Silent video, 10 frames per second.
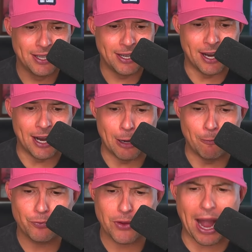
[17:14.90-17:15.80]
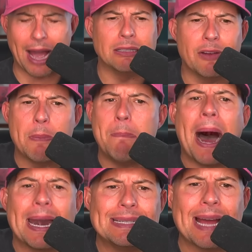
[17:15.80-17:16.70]
I love the
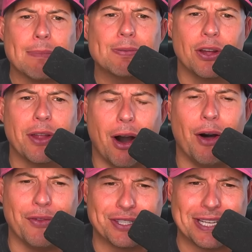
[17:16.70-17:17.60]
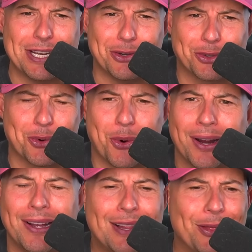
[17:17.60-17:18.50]
body types on the Senior Tour.
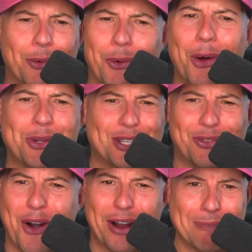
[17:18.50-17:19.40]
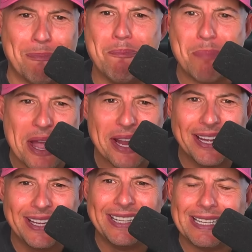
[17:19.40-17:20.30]
They're all just fucking big.
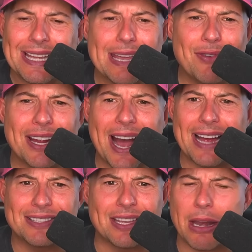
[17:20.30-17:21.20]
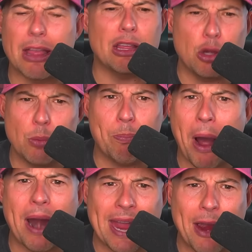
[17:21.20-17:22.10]
Even guys that
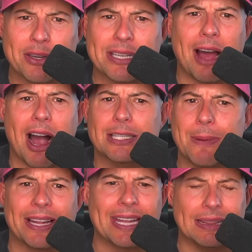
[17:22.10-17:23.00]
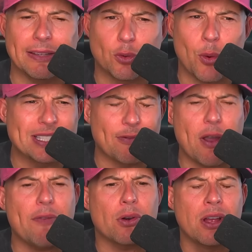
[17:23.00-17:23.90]
Patty Harrington talks about, like he lifts weights. If you
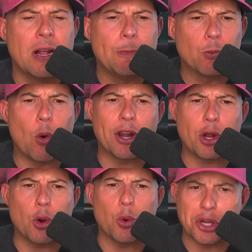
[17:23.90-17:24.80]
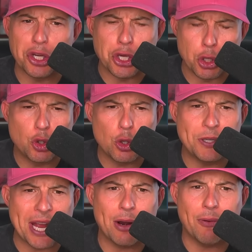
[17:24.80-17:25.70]
ever want to go to a good YouTube
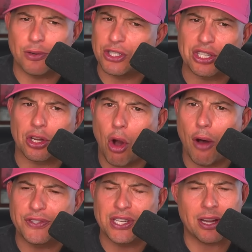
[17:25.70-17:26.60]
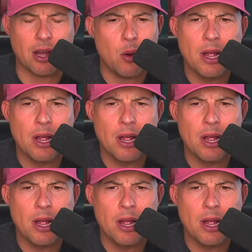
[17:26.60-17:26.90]
channel for just a golf sicko